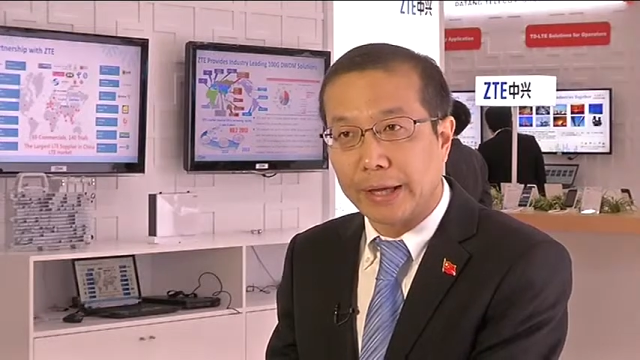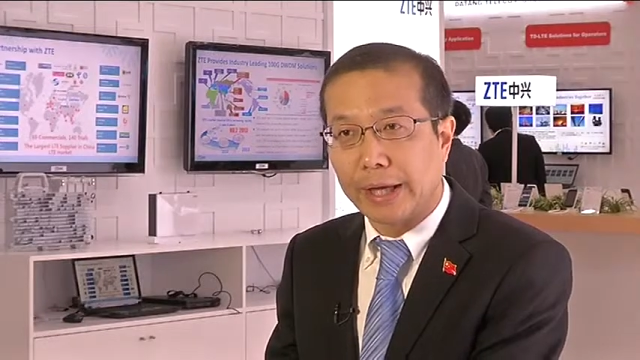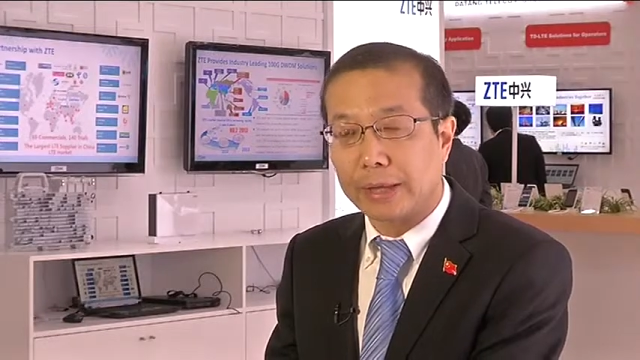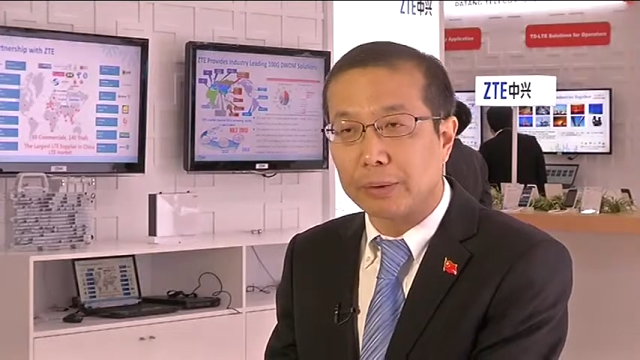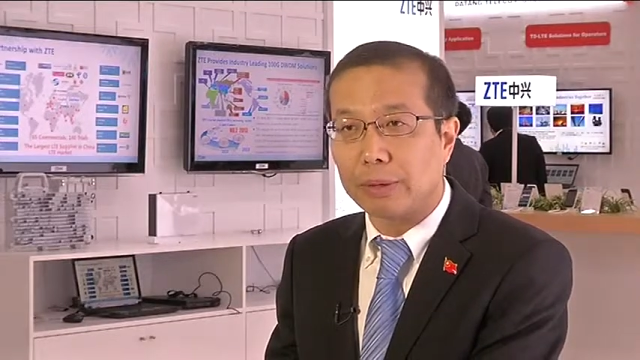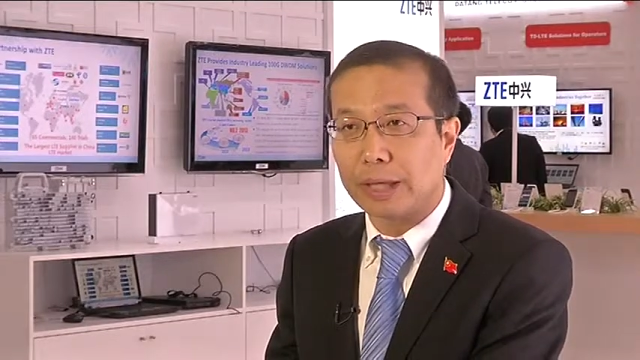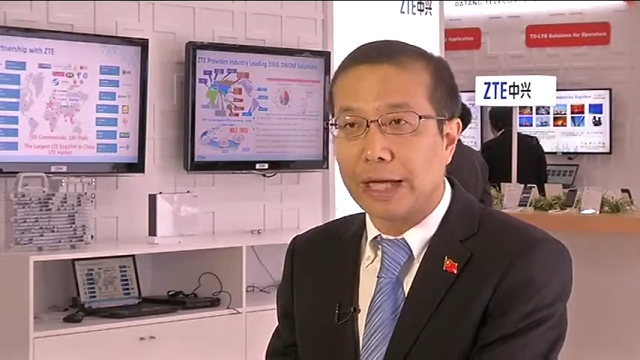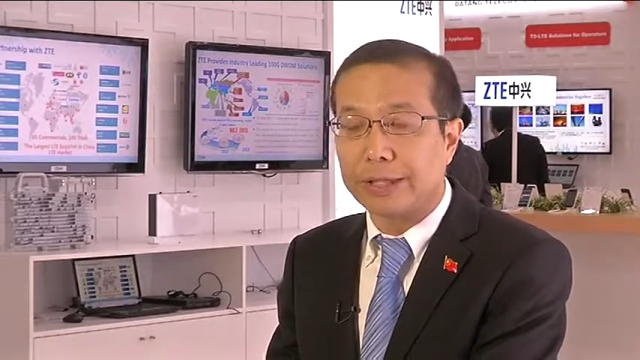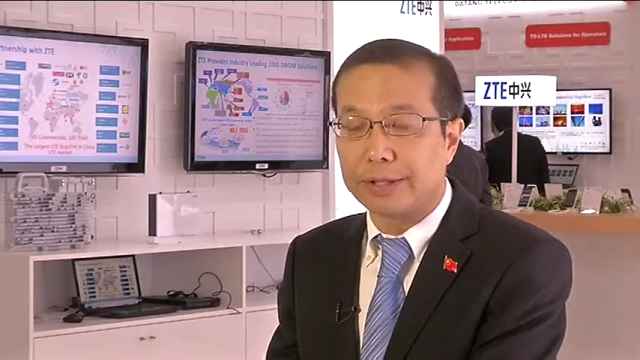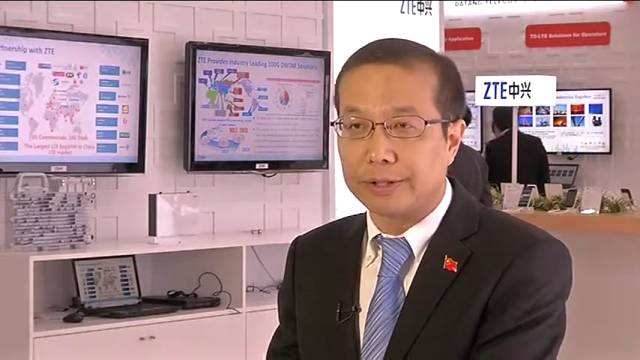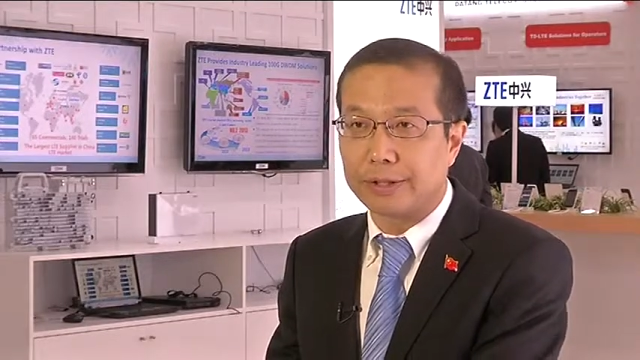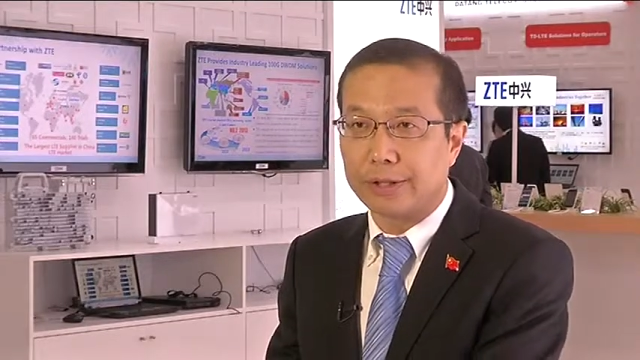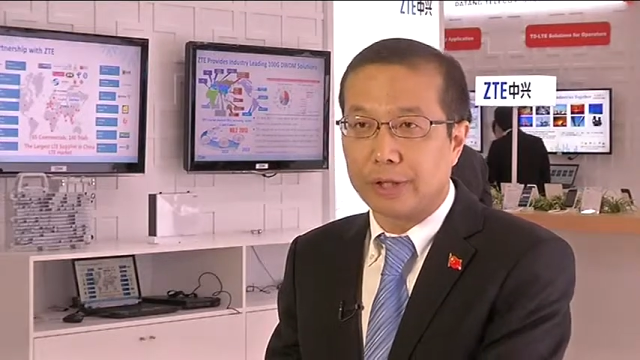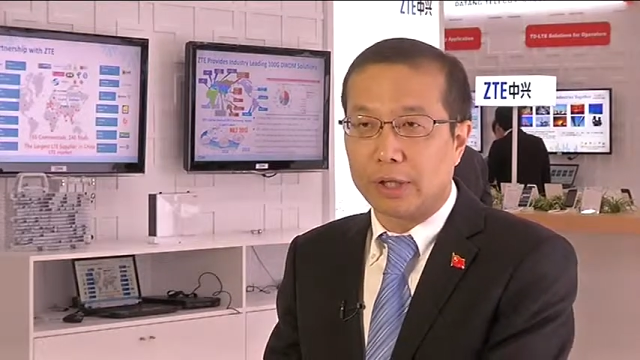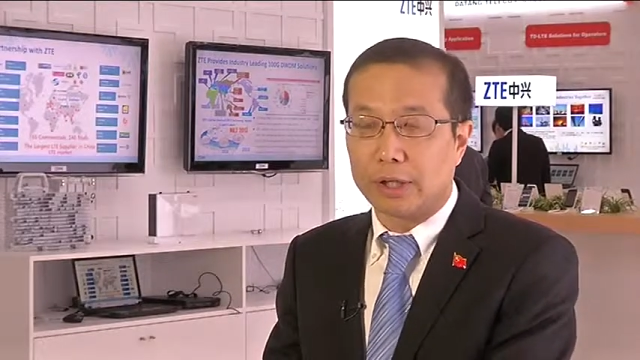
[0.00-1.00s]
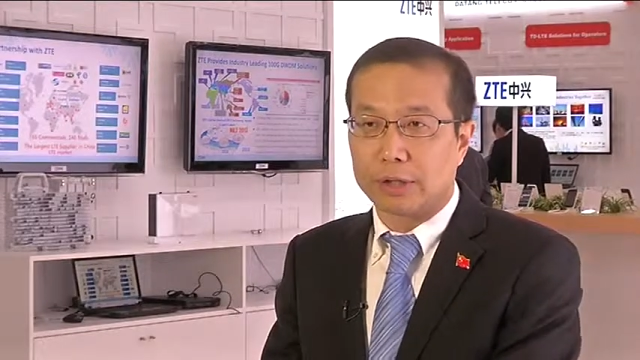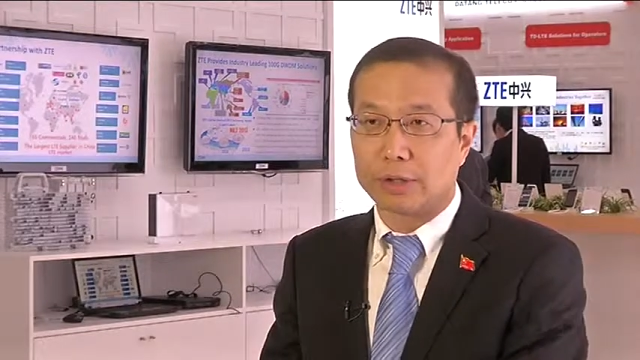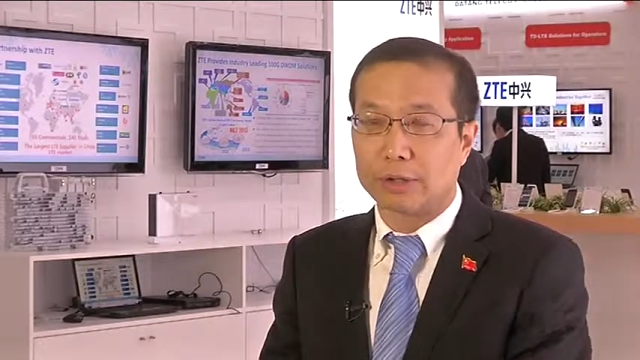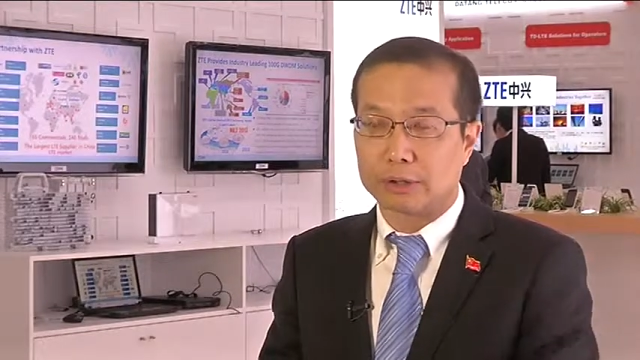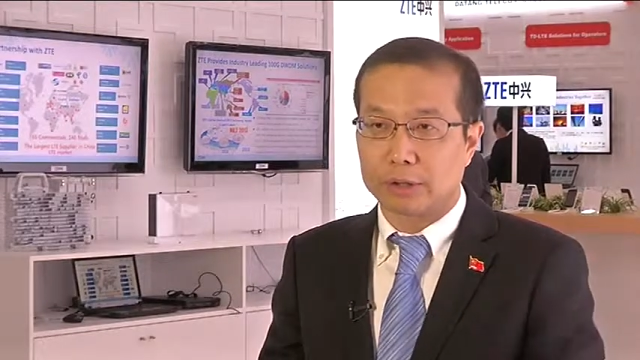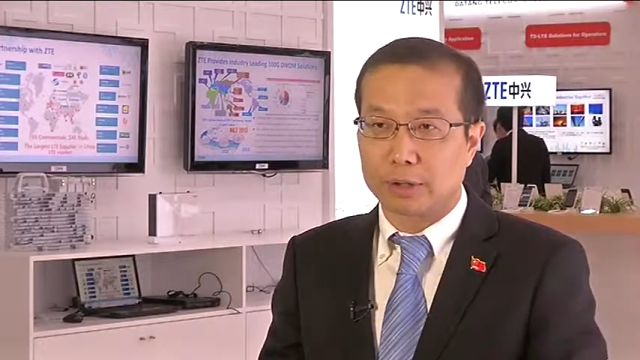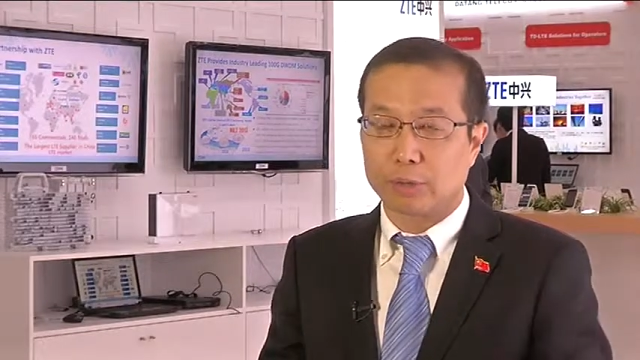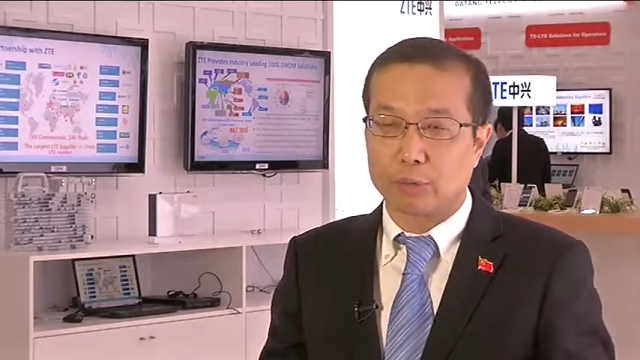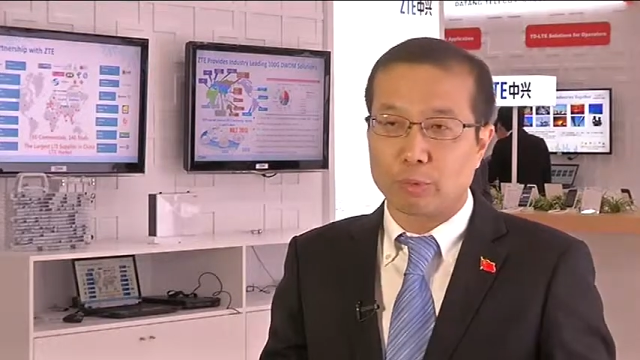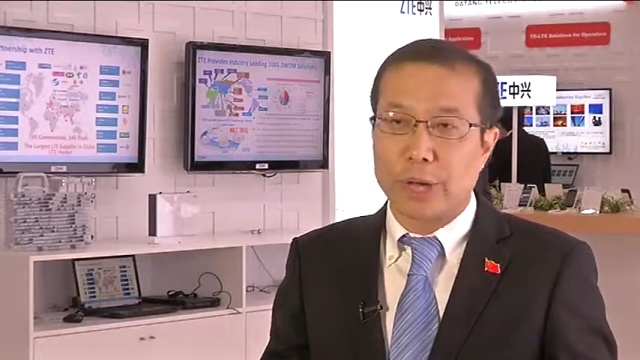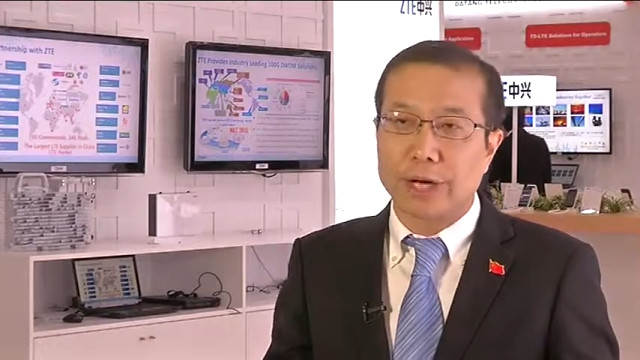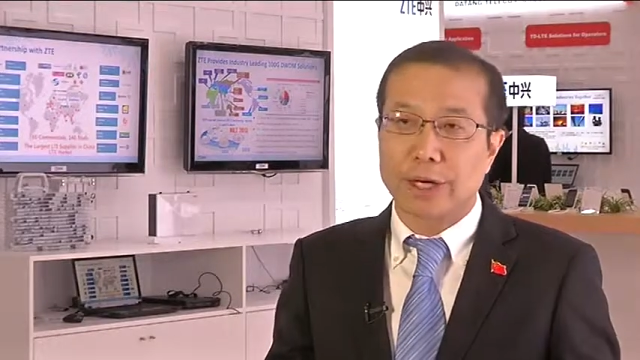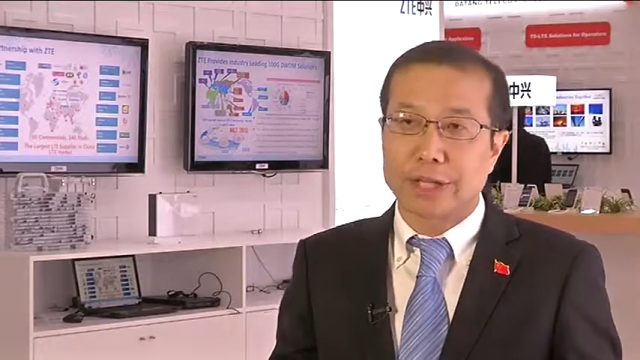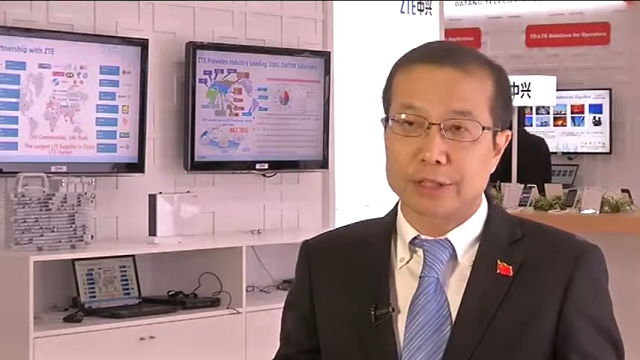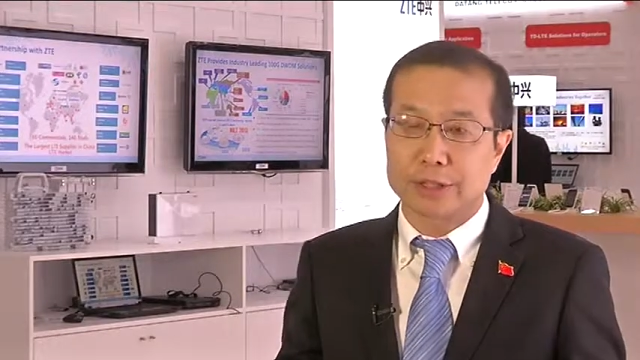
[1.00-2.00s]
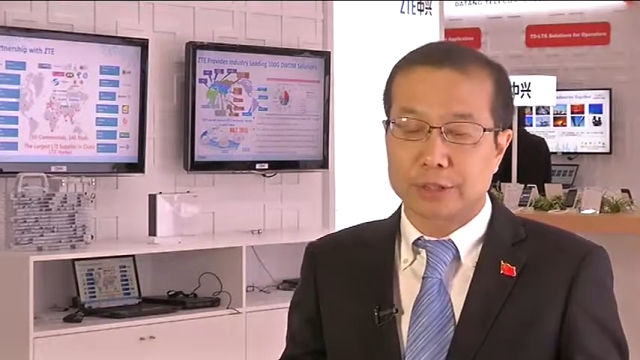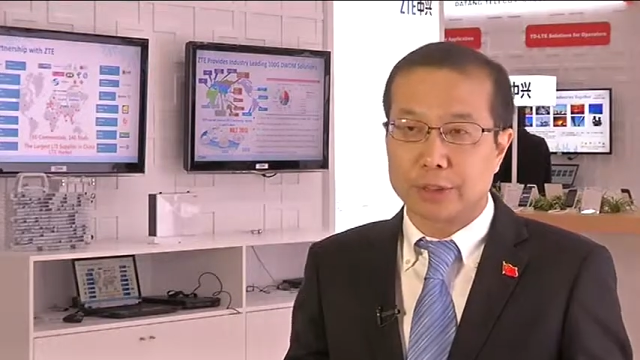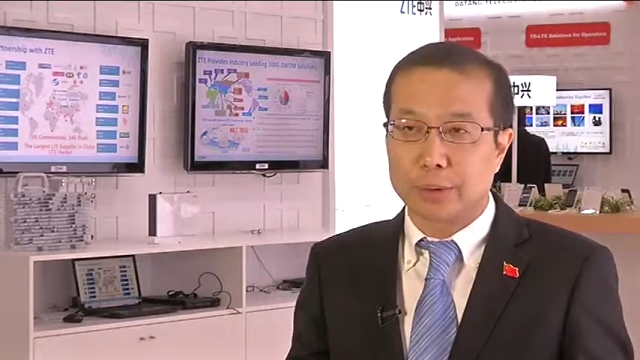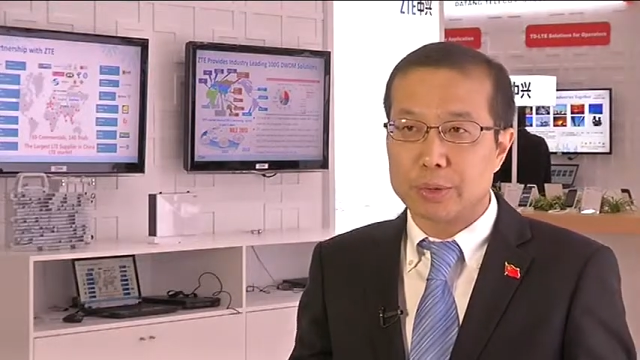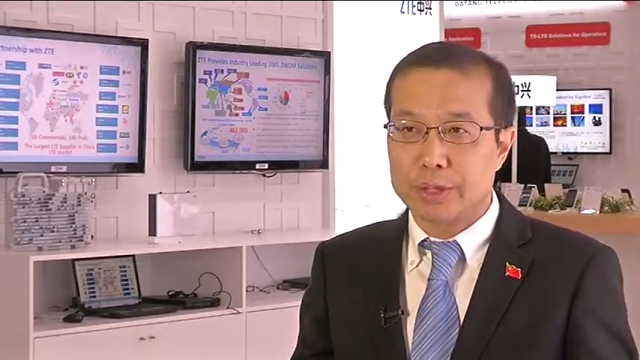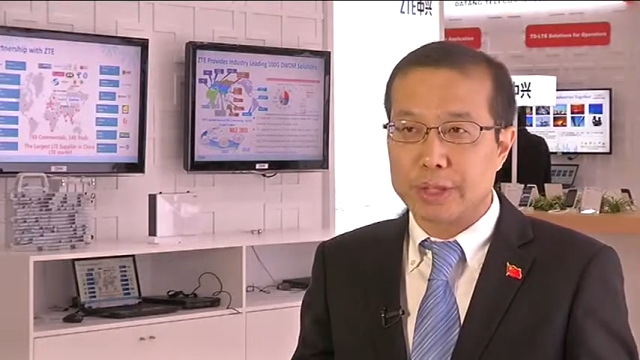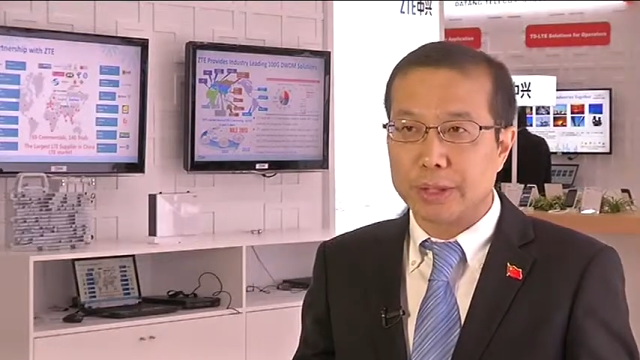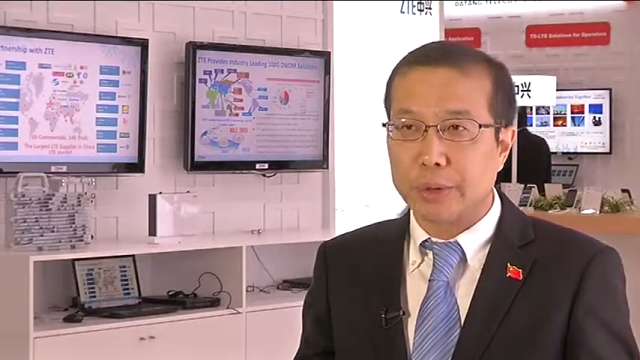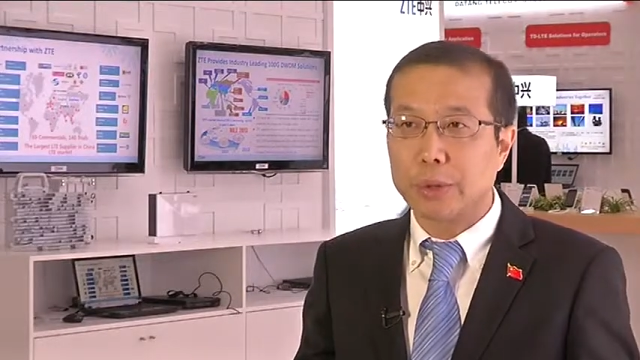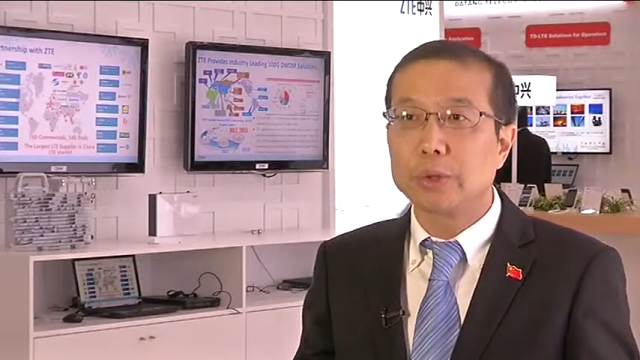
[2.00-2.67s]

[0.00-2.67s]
and to let the wireless solution